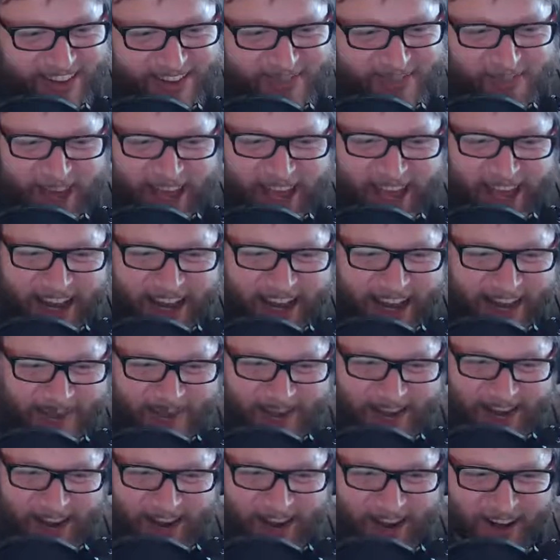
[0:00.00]
My head has
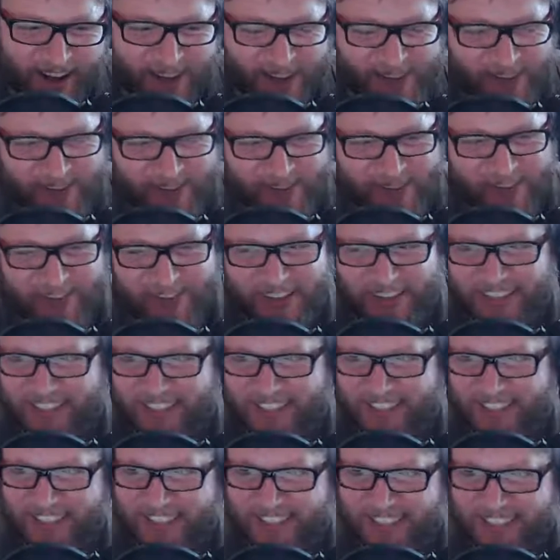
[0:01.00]
been all over the
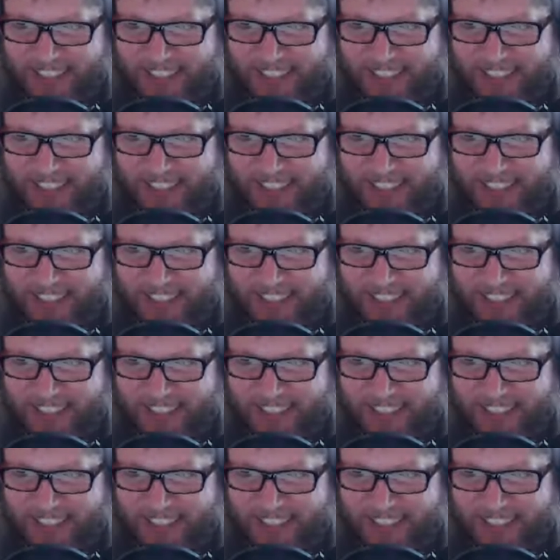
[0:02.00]
place.